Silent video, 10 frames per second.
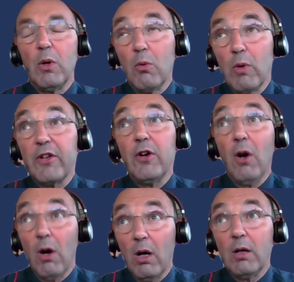
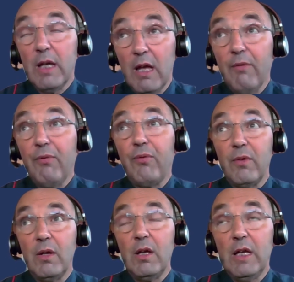whether if
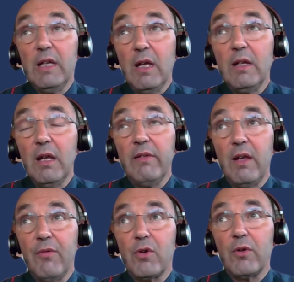it, it is
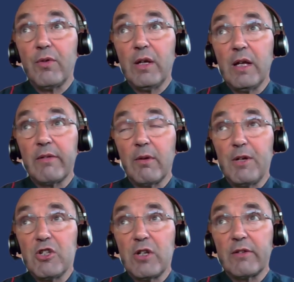different in cancer
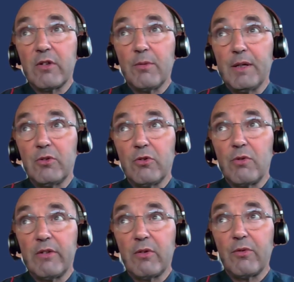patients as compared to the
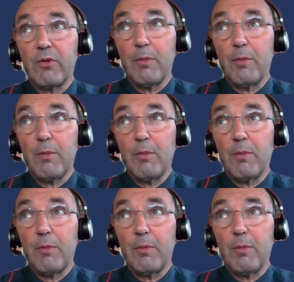rest of the